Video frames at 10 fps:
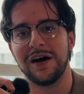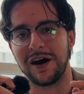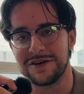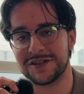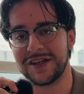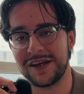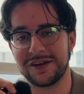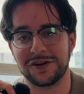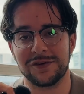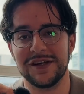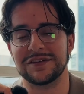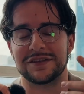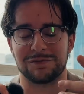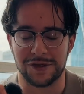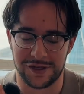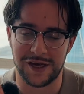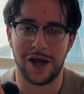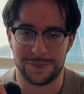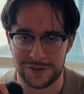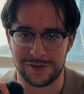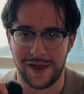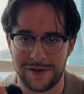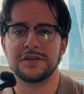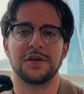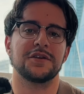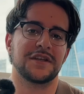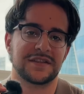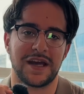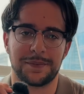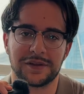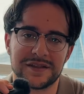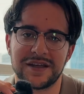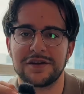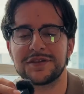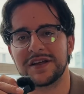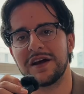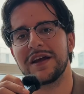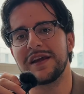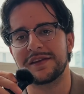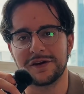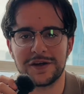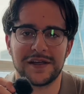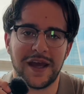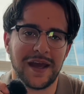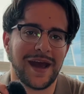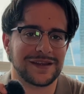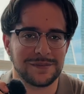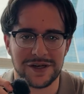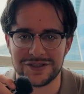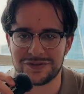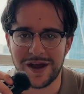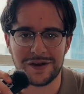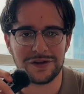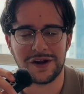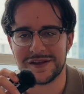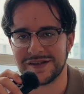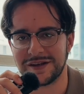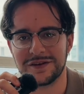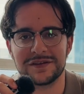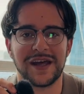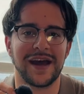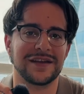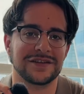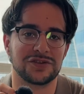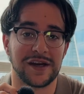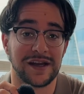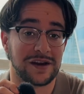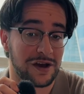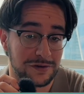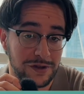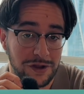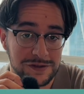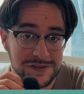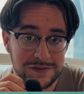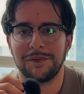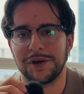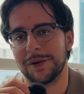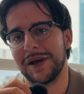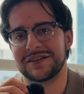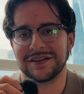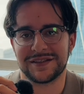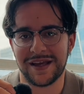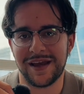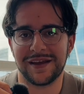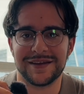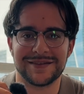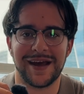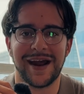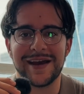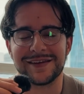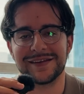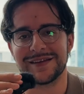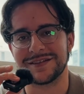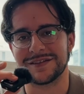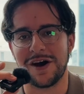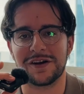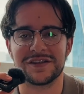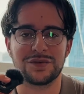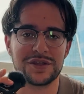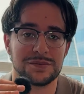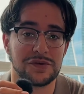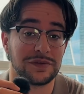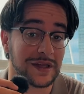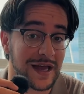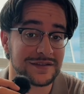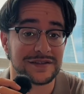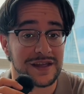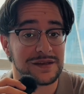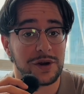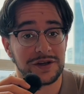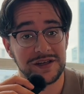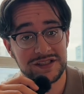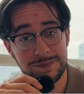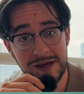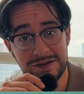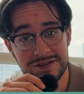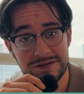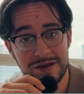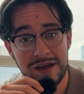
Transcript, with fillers: Understanding your Greeks is really going to help you do that. So here's an example. Let's say you sell a thirty day at the money straddle on a ticker that is trading at one hundred dollars. What you're basically saying is that I think this stock is going to move less than the market expects.